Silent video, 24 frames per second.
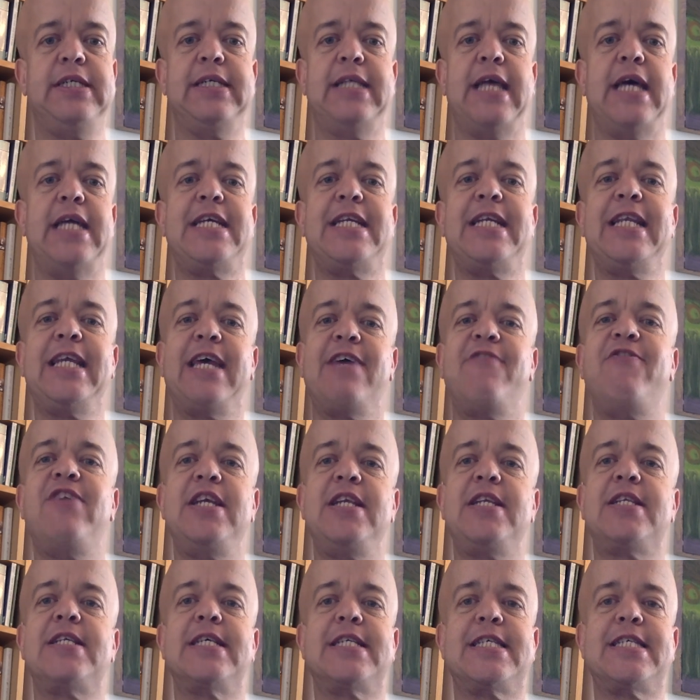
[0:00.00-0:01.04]
They didn't give
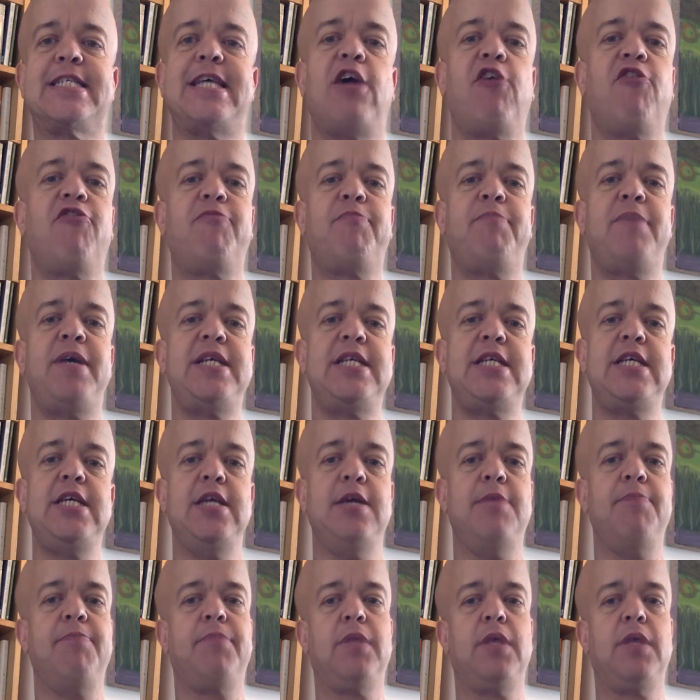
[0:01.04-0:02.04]
in to self-pity.